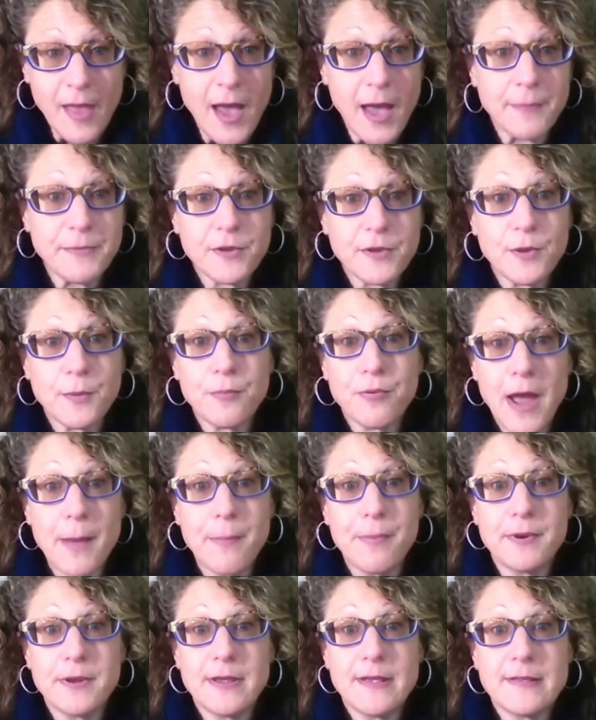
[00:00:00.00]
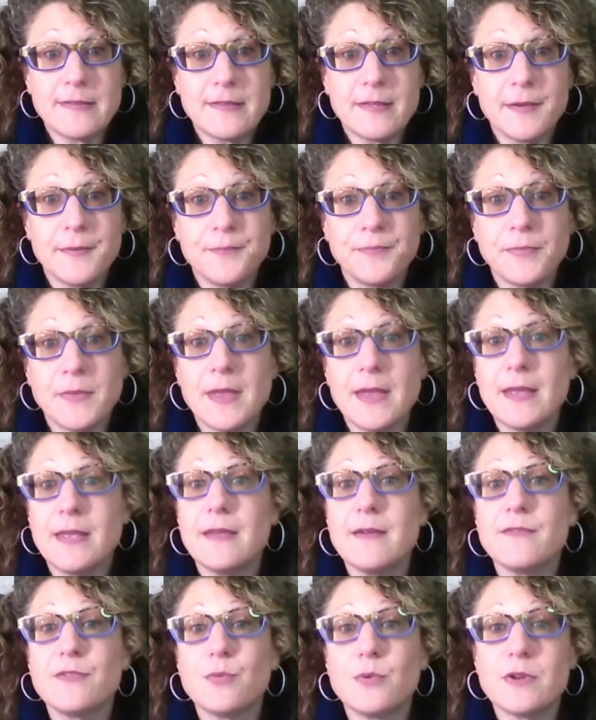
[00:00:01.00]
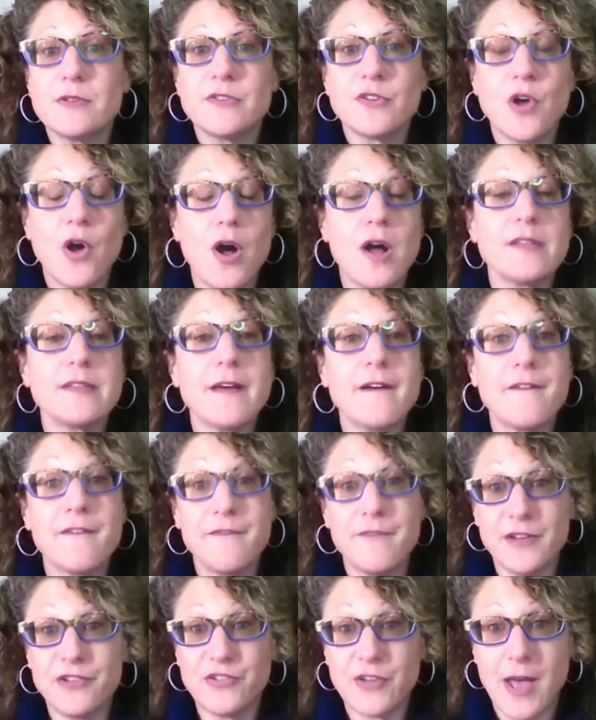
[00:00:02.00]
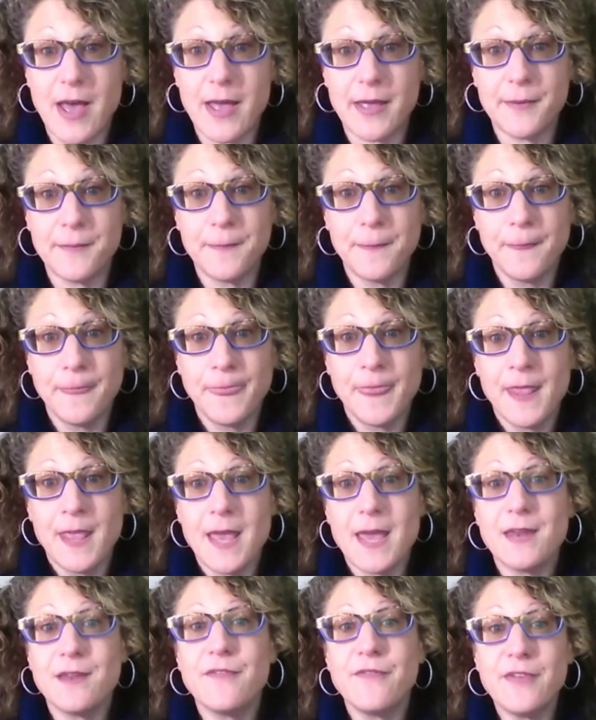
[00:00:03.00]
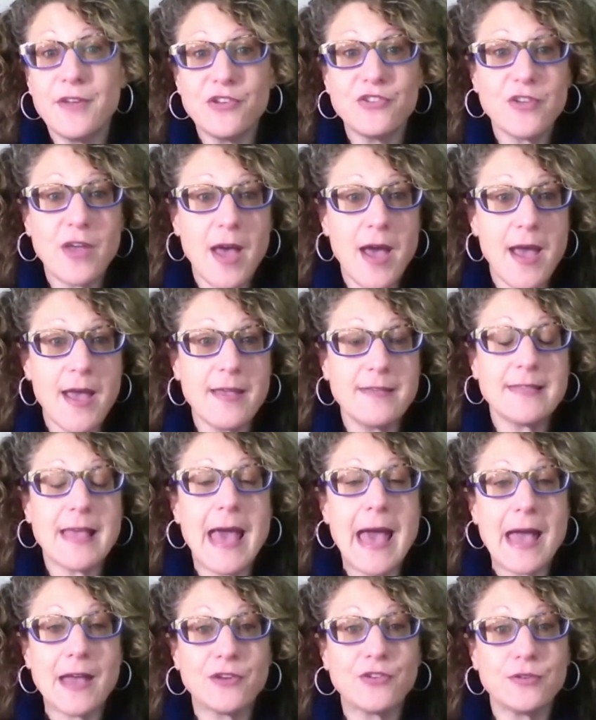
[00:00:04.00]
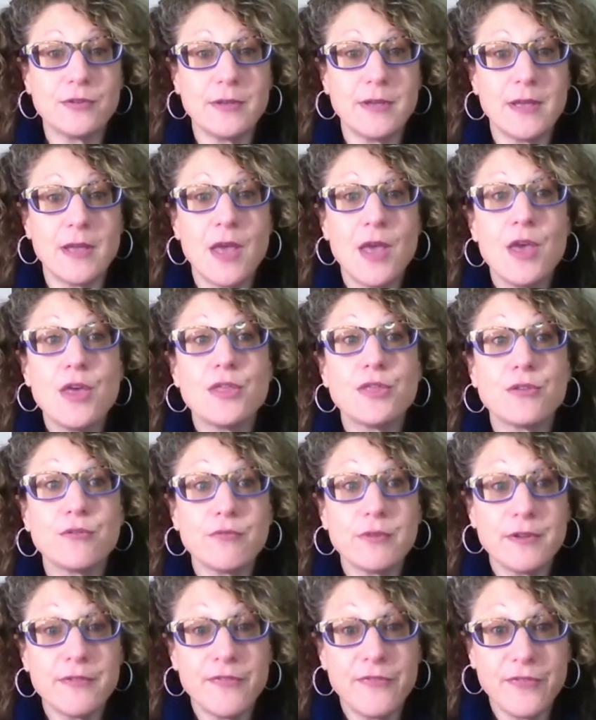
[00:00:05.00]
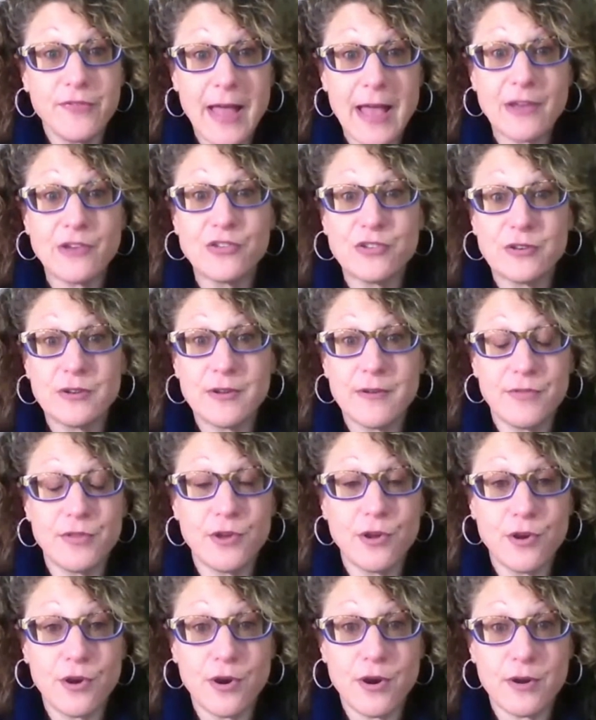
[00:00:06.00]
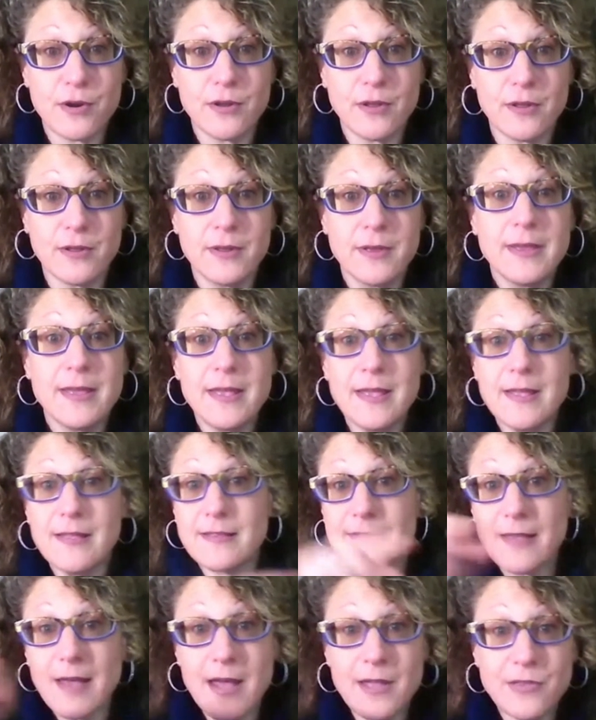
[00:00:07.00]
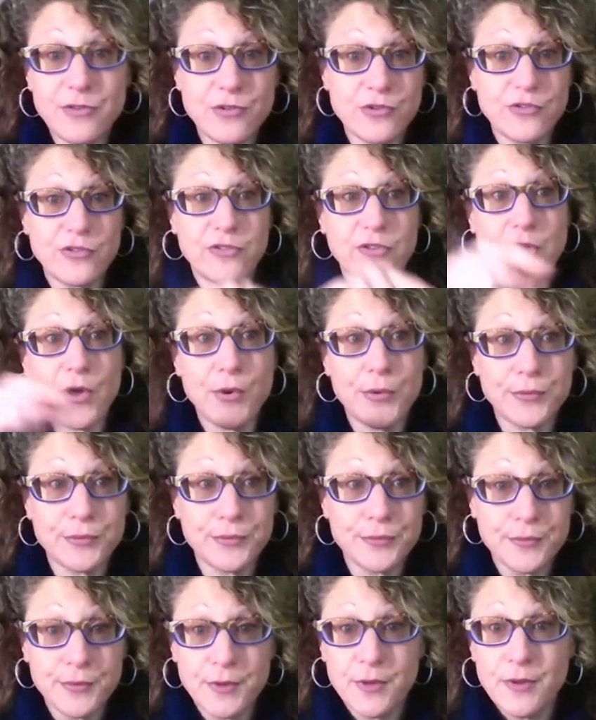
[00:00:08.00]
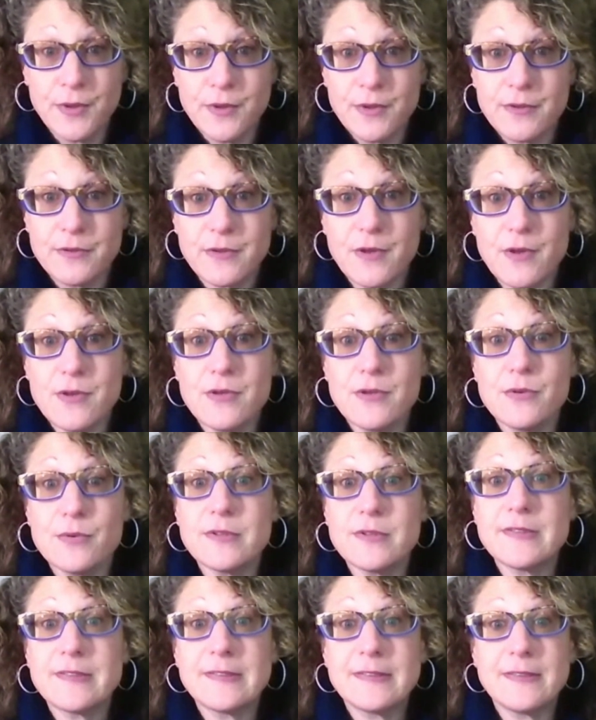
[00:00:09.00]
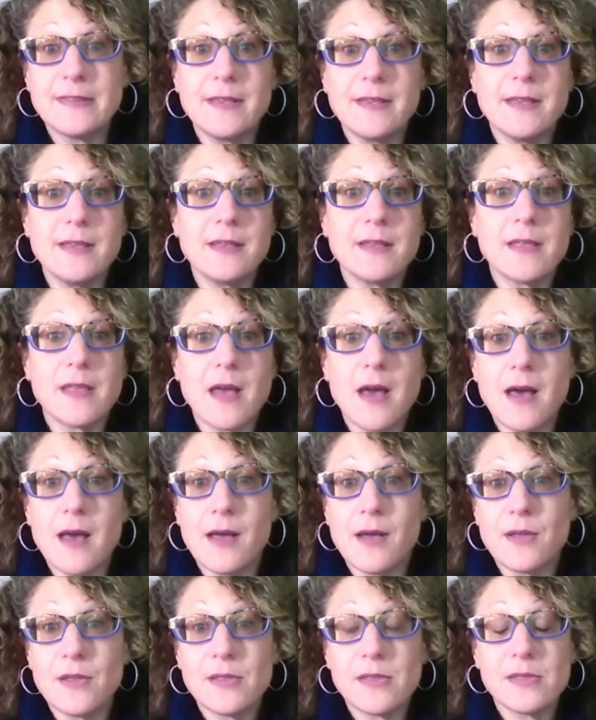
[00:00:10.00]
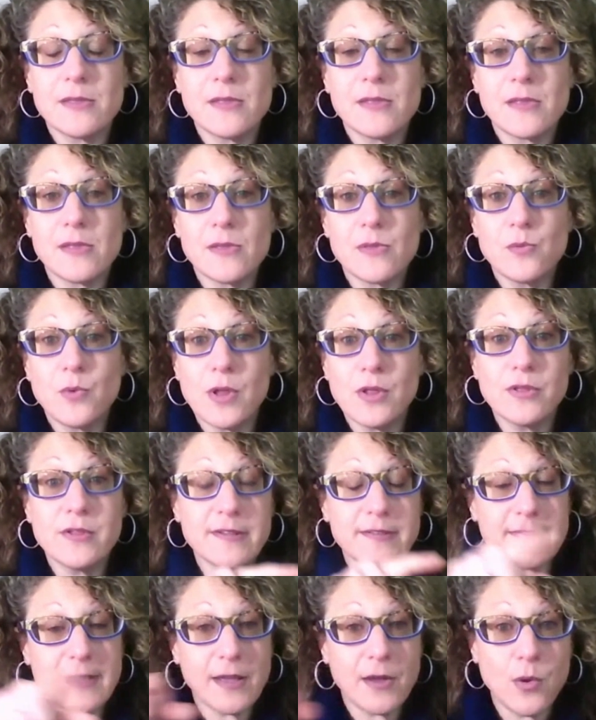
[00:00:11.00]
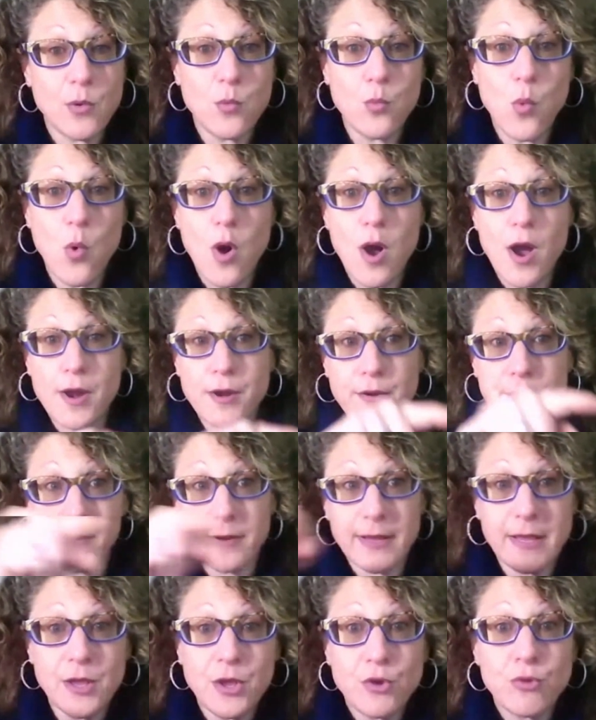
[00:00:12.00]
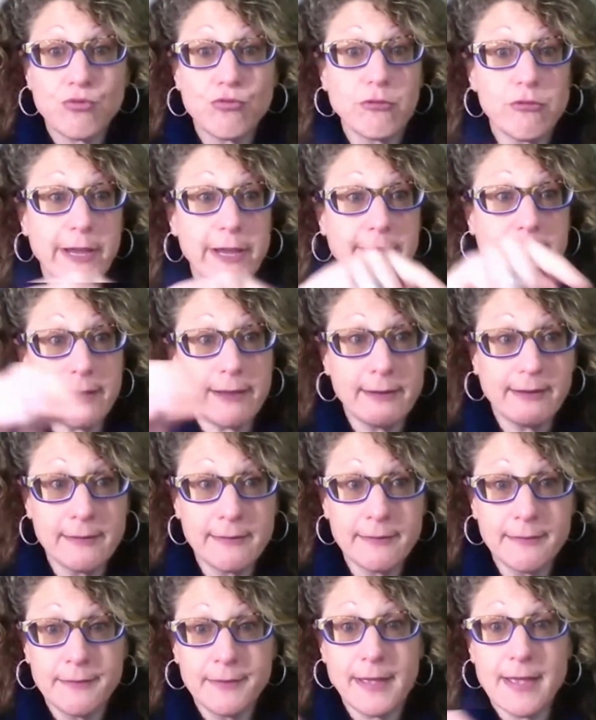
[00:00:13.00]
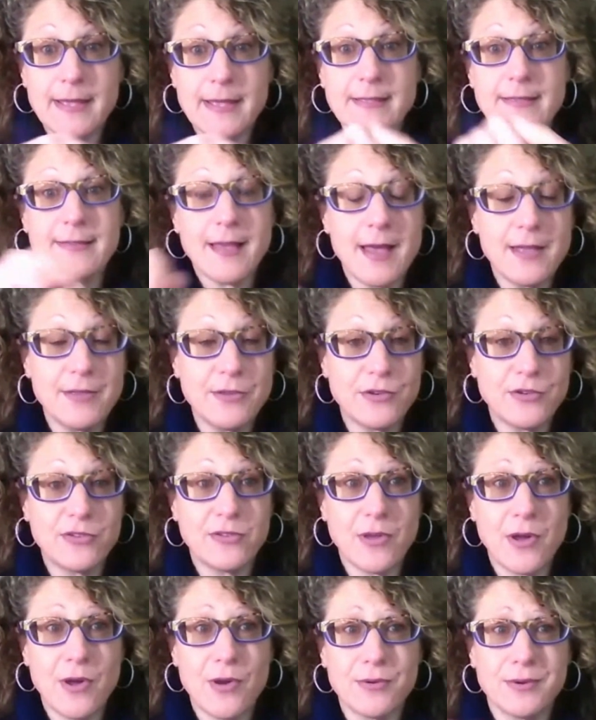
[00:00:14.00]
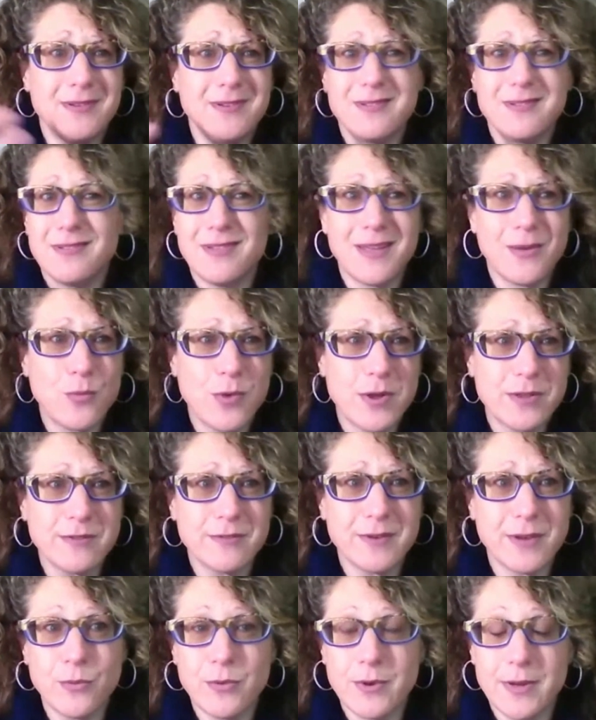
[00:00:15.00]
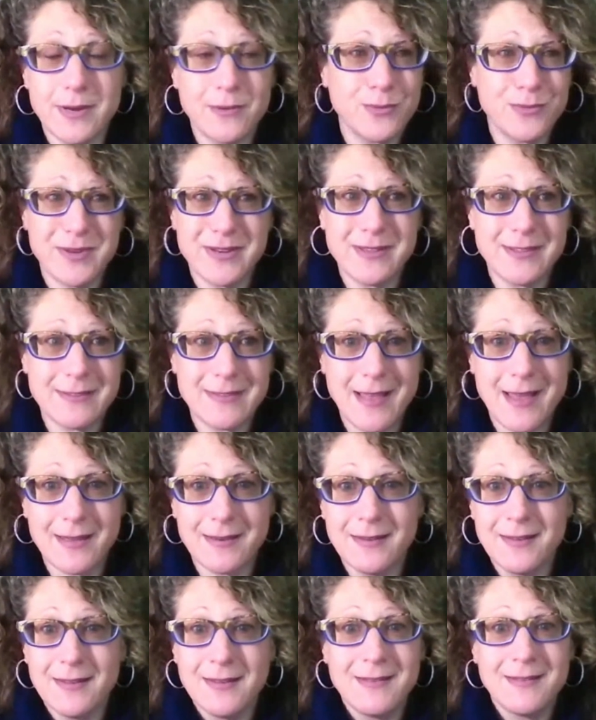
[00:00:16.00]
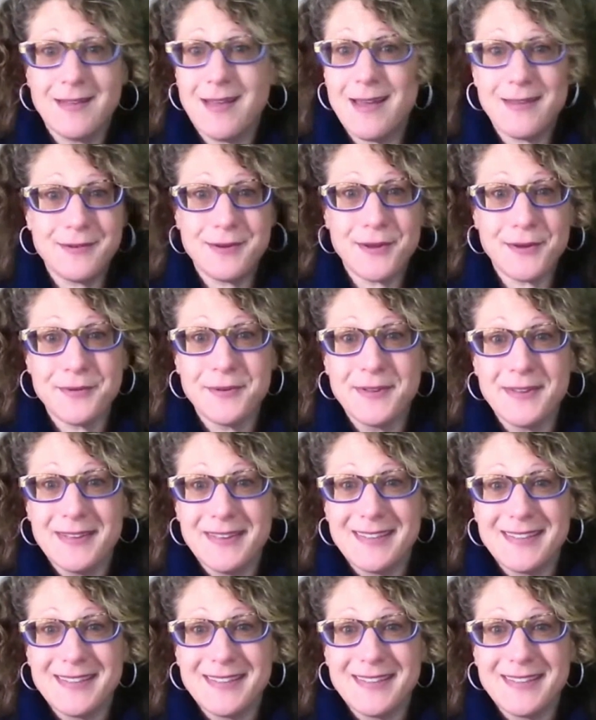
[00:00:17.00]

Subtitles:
optical properties, it gives what's called a fisheye. And a fisheye is actually the reflection of the girdle inside your stone. So you will see what looks like a watery ring inside your stone, and you're like wondering what is that? I don't know.